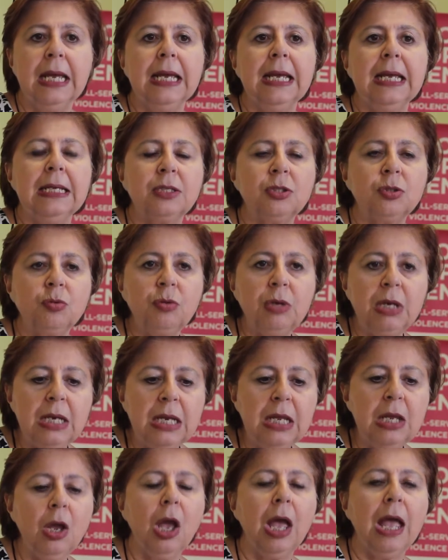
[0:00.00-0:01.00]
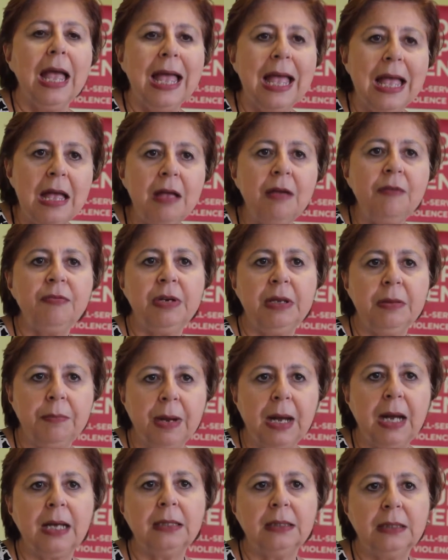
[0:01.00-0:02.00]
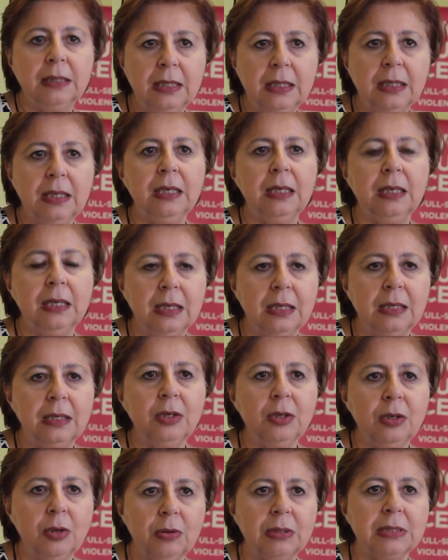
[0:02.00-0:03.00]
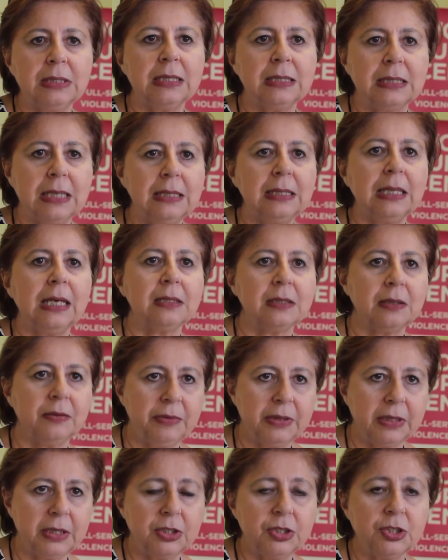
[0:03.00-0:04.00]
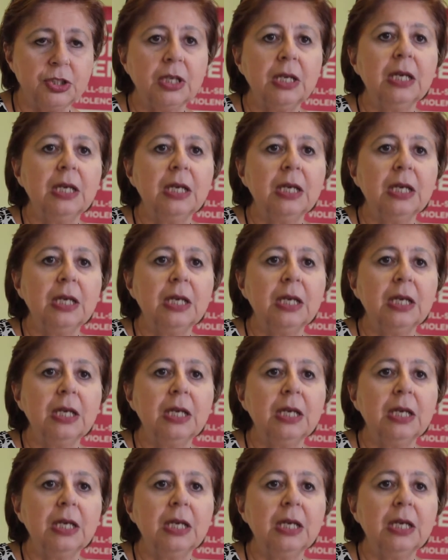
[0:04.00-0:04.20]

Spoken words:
it's really everybody, as they say, it takes a village.